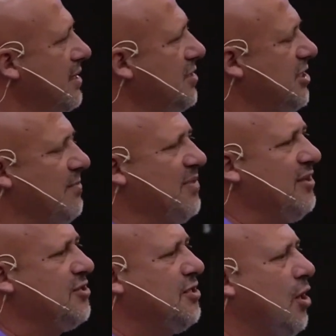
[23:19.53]
Something
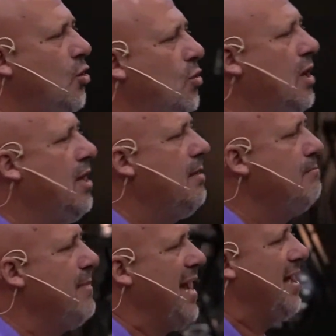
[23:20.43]
so
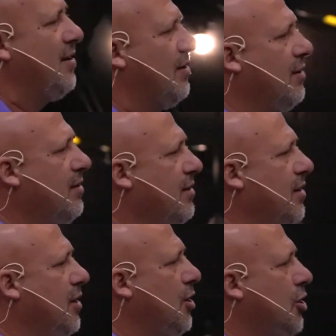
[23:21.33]
minor
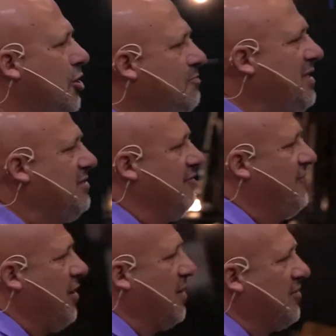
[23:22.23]
could be the
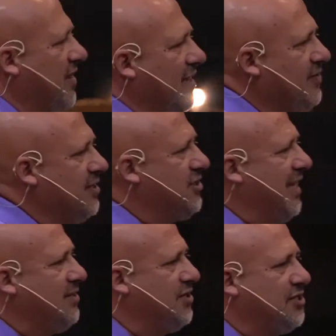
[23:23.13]
very thing that
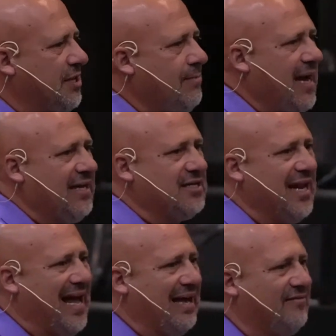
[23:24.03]
changes somebody's
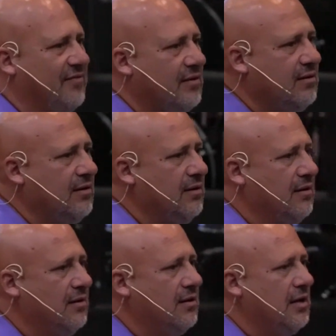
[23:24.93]
life.
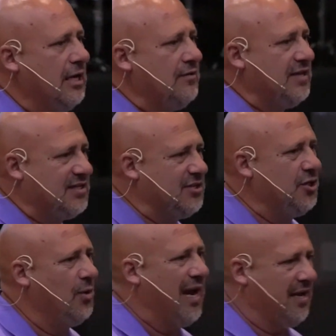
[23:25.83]
That says, you
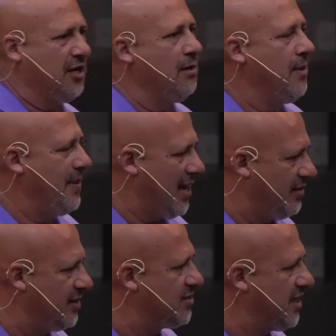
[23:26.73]
know what, I can come up out of
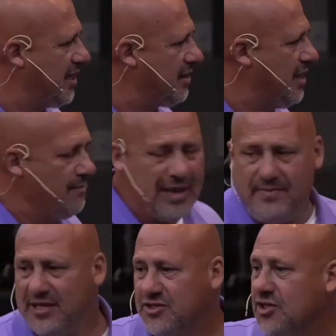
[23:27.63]
this thing.
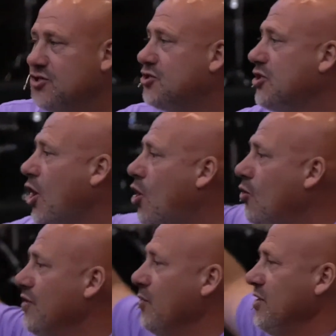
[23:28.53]
Maybe it's a
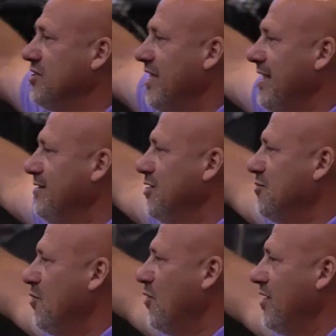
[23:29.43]
song that we sang this
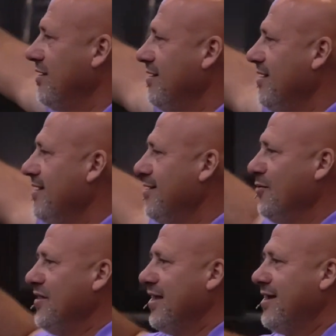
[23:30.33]
morning,
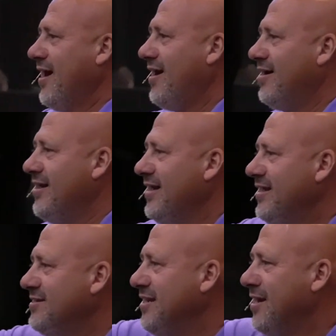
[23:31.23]
knowing that God
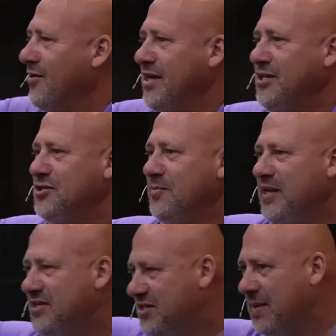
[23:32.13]
is in our Egypt.
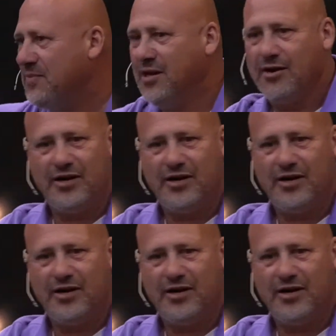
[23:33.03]
He stepped in our